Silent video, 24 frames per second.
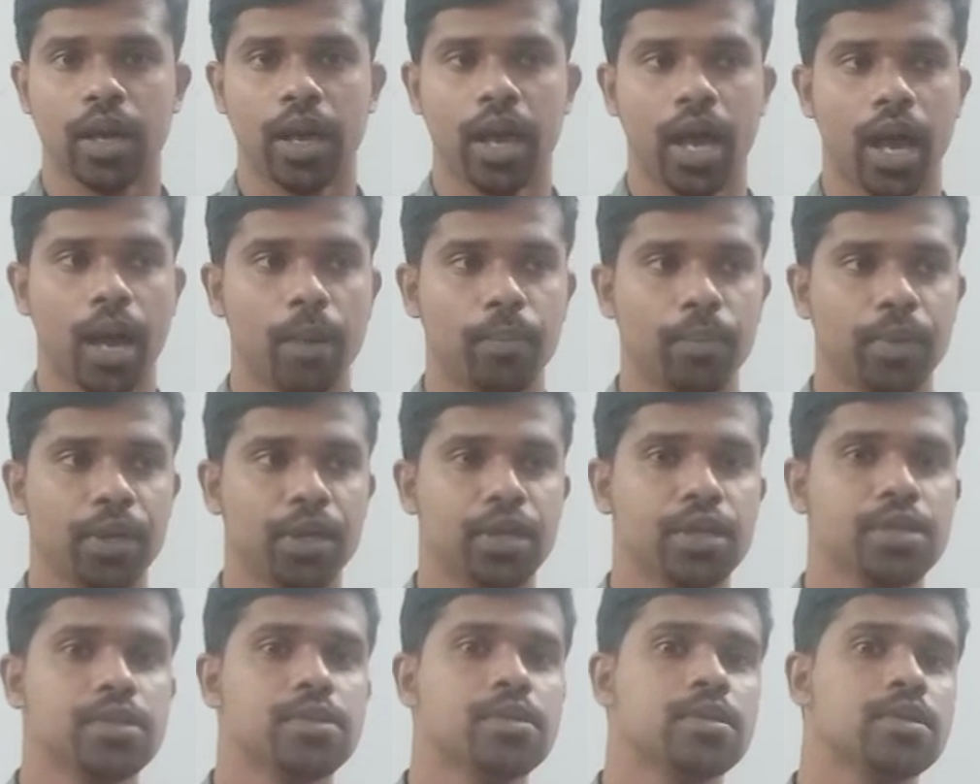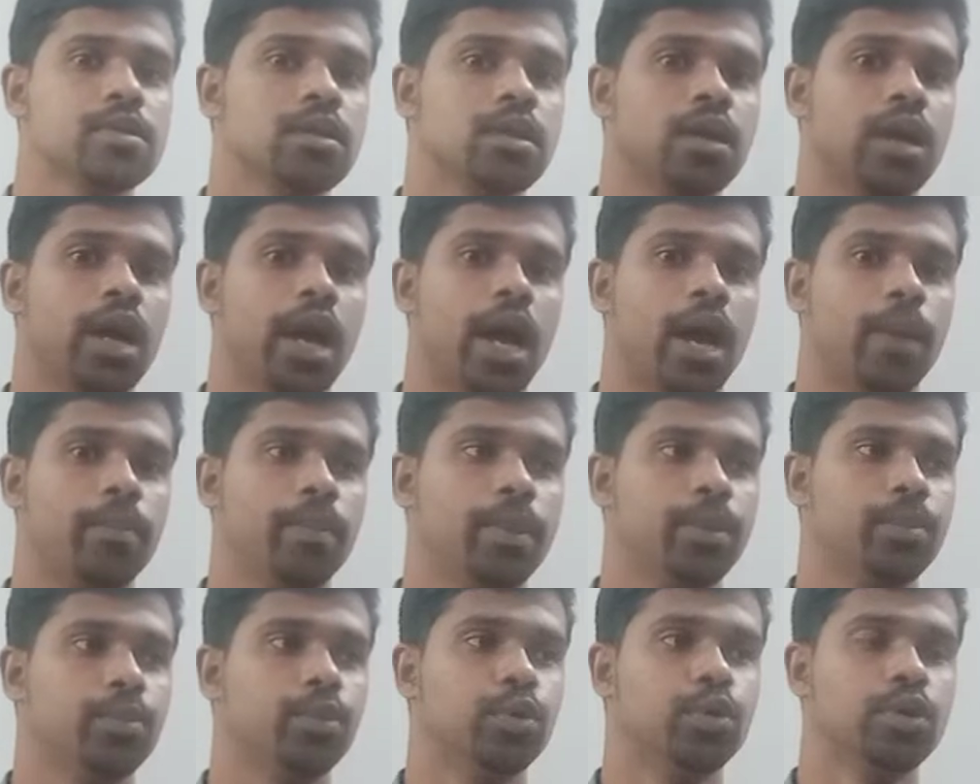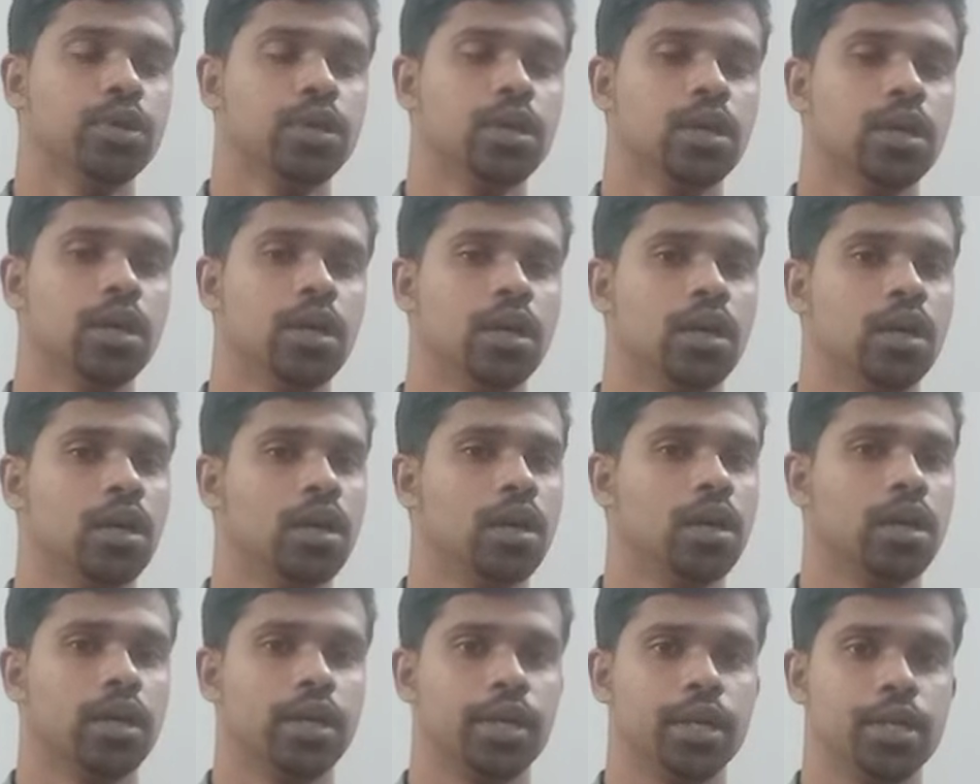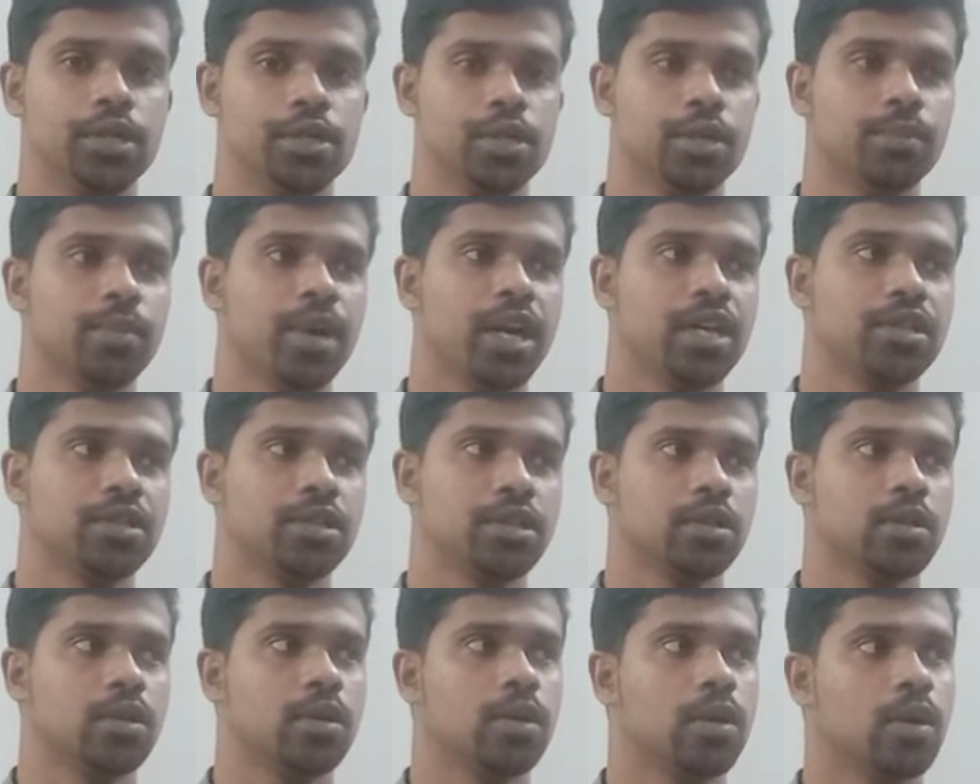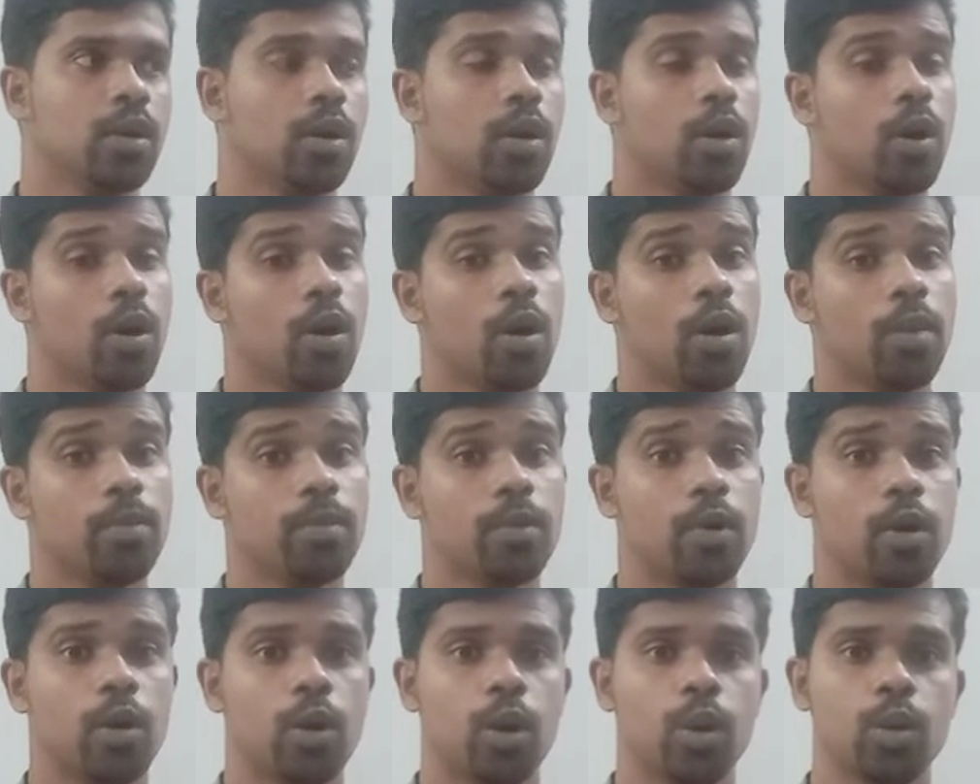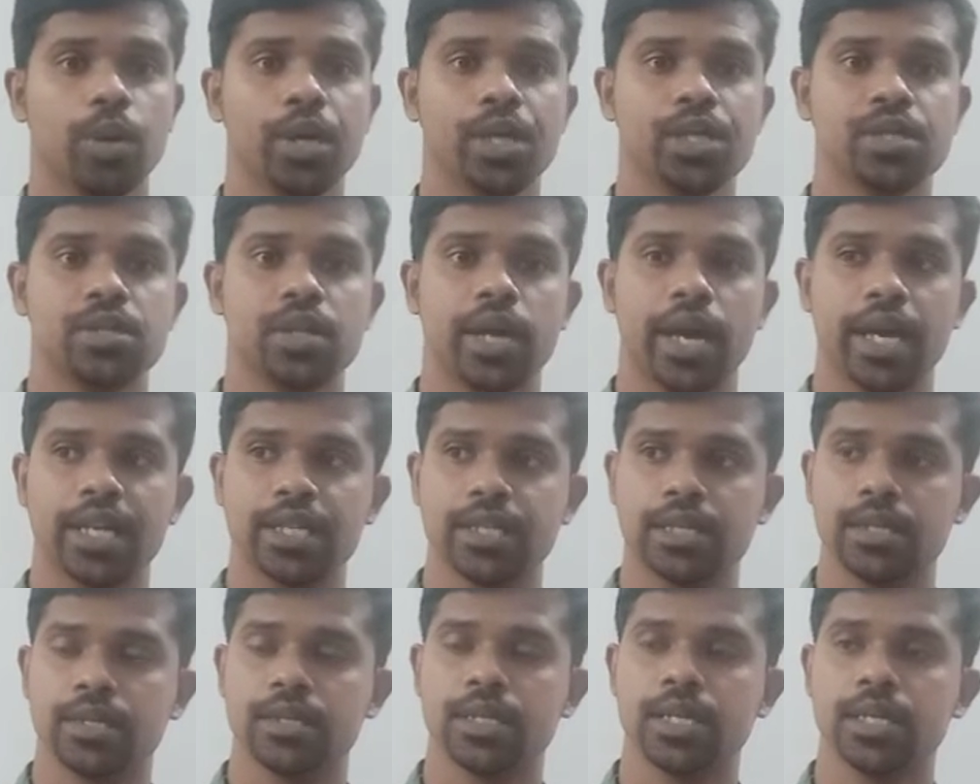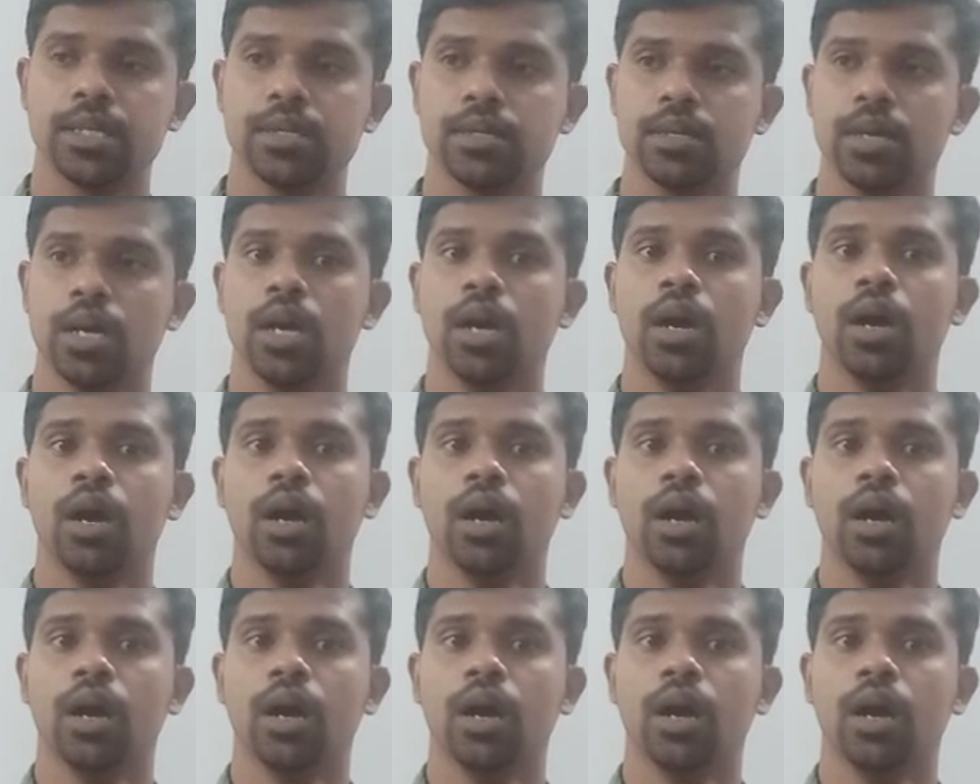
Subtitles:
happiness, happy mood, doesn't matter. Hope always exists.